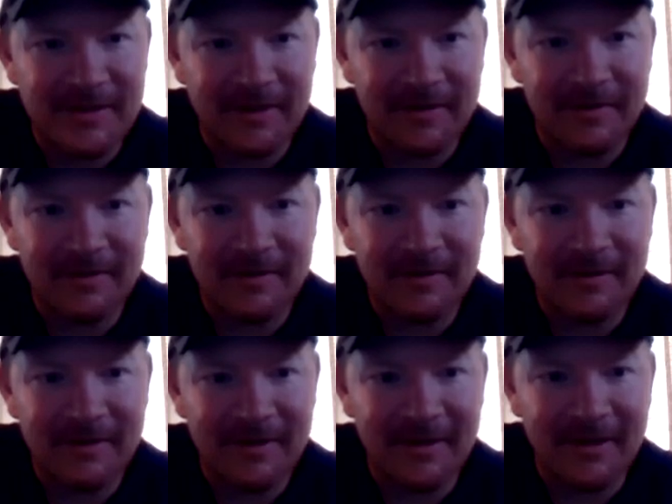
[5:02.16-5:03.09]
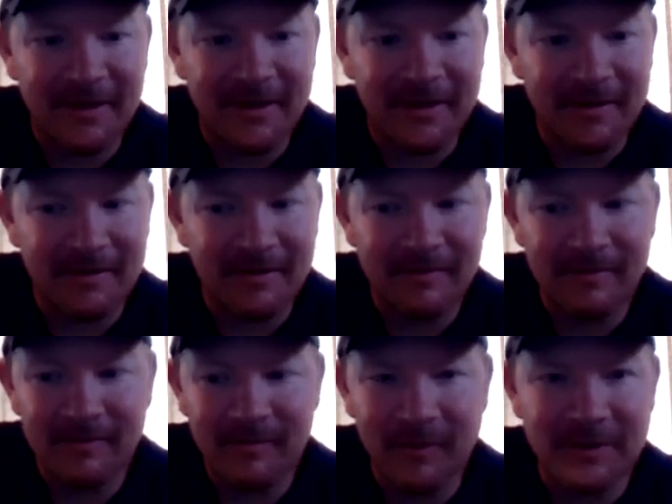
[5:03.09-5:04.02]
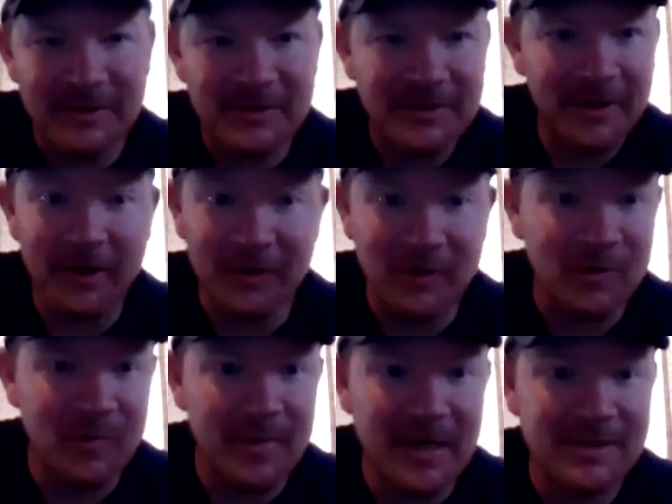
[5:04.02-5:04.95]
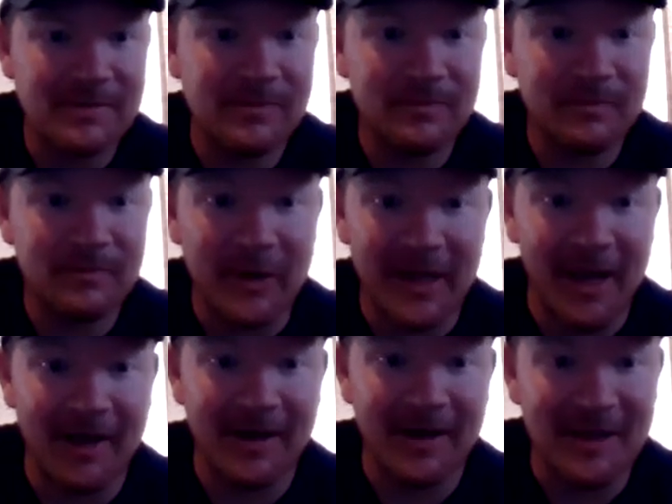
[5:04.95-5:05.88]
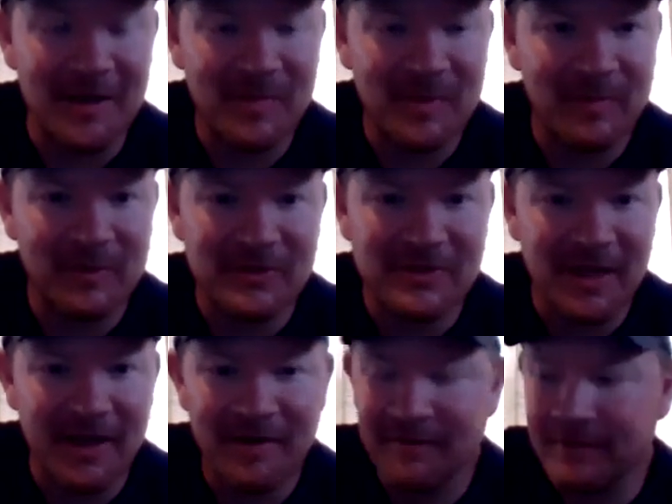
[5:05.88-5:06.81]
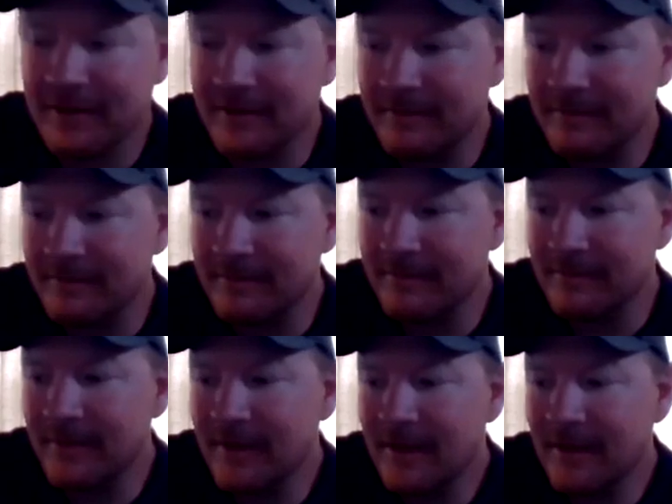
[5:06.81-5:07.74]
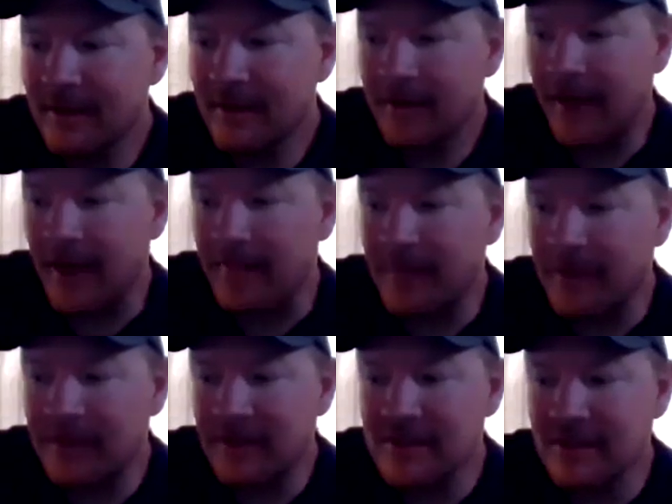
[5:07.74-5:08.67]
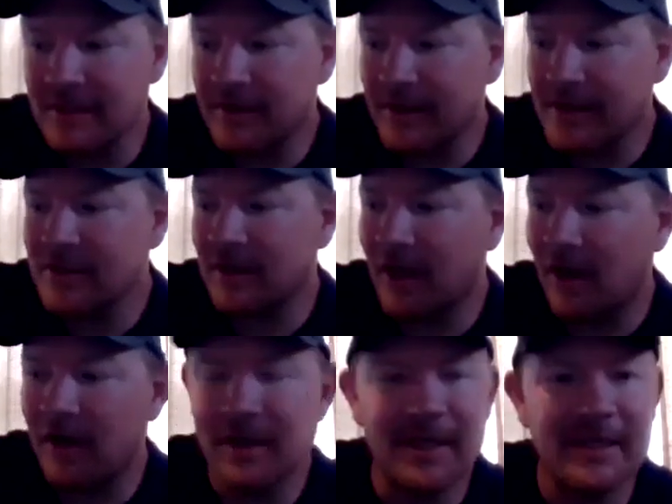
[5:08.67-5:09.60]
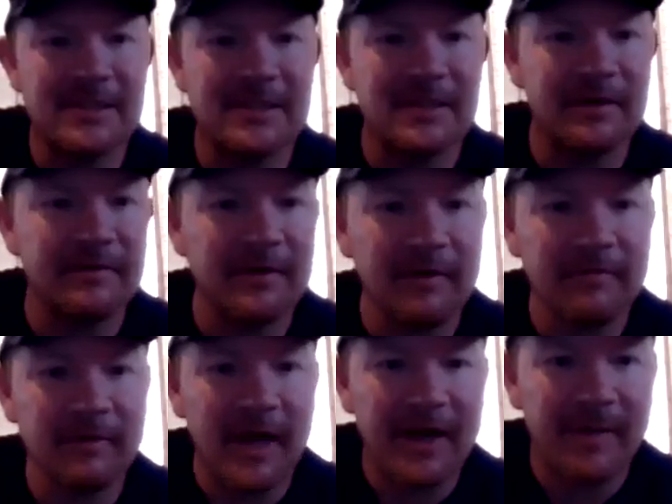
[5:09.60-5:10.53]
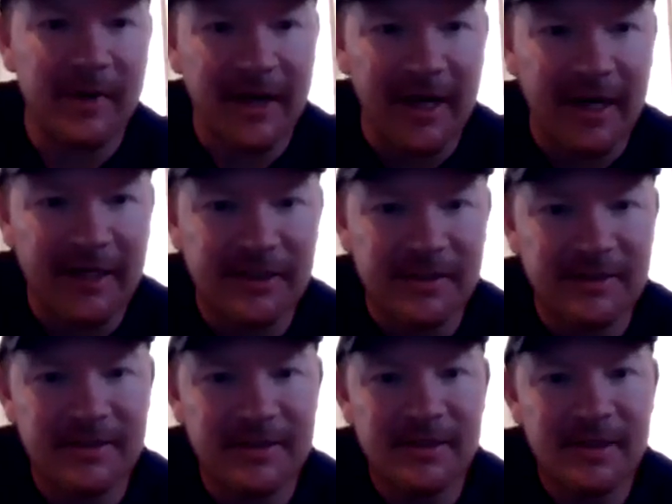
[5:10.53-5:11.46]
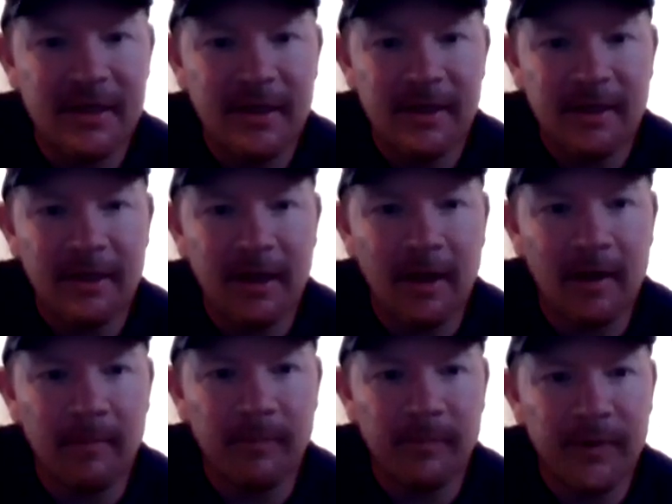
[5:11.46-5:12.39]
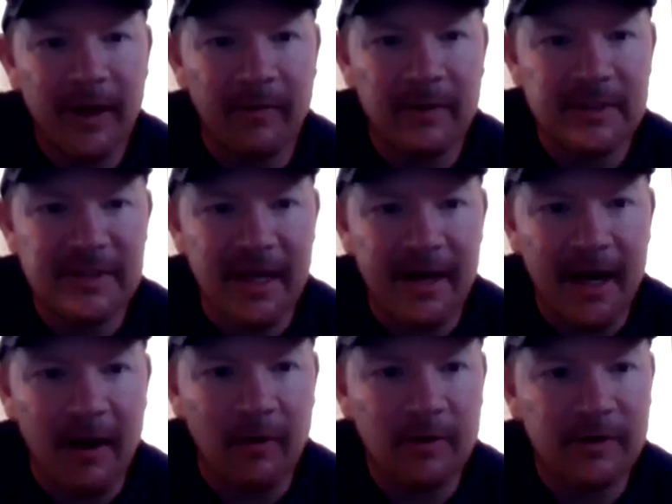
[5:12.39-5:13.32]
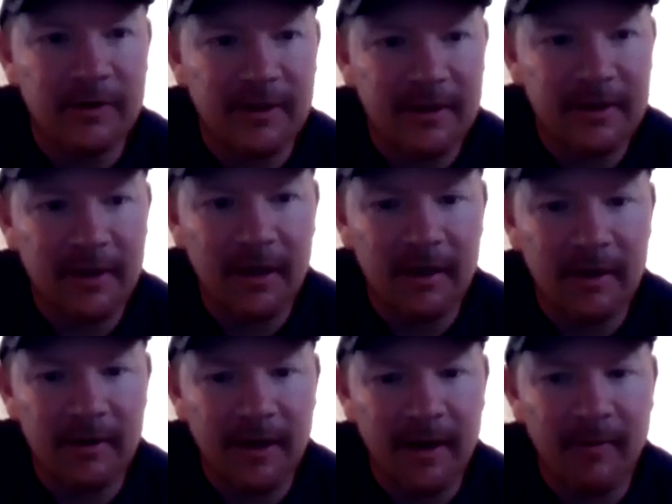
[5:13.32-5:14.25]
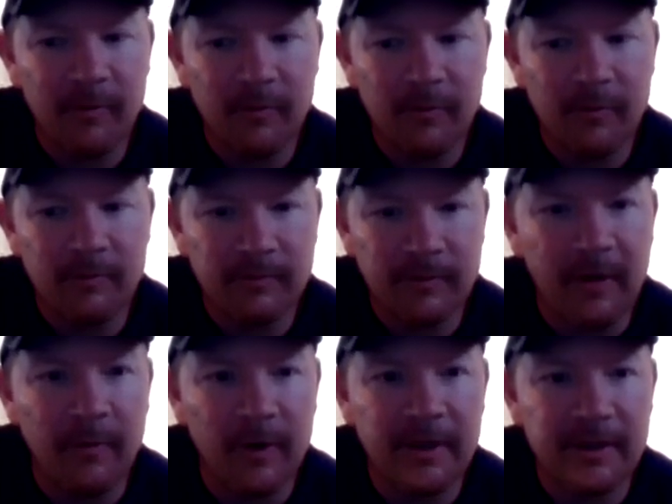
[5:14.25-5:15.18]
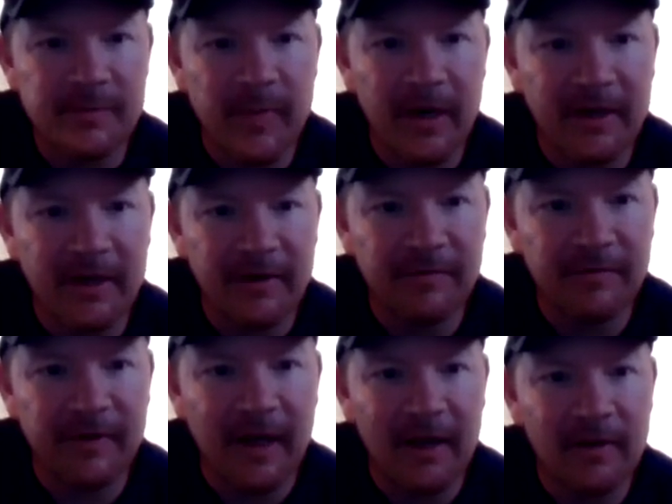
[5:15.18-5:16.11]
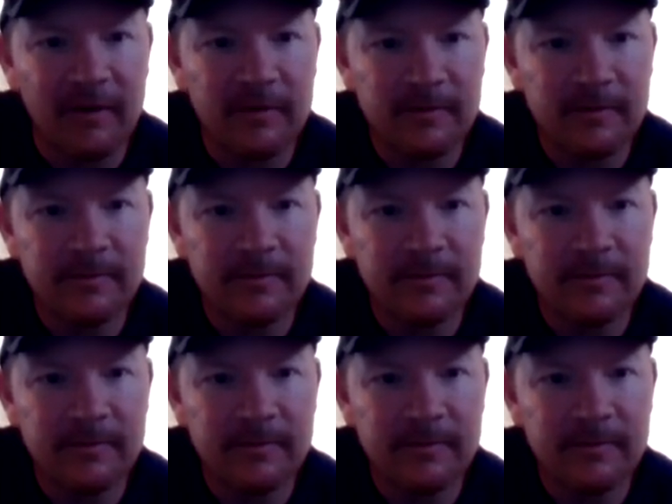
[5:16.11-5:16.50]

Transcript: and we're just going to do the best we can to keep people safe. And yeah, but there's a long list of recommendations that were set out that we're expected to follow.